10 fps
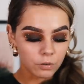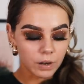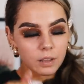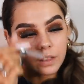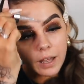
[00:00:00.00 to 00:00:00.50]
The
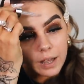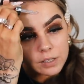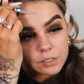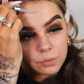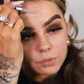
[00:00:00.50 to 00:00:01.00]
great thing
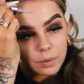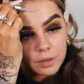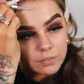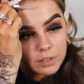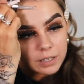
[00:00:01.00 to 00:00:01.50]
is you
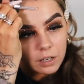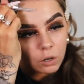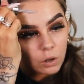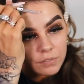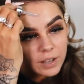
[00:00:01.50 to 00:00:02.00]
don't even need a
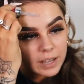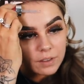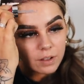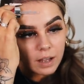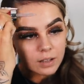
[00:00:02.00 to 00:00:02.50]
lot of it
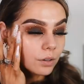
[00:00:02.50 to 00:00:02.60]
either.